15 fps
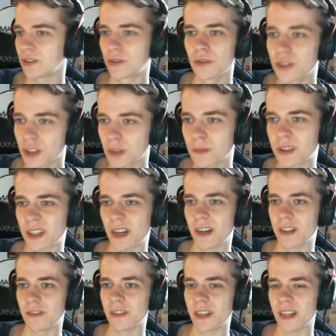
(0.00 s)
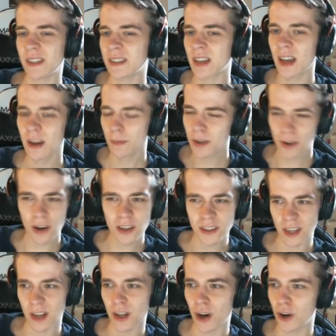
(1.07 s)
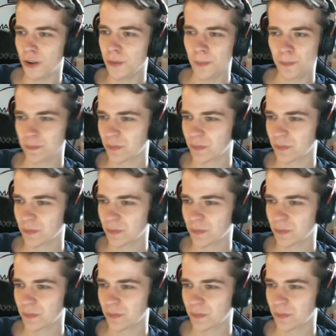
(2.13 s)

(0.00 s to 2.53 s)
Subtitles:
do some synergy with it. Because alone,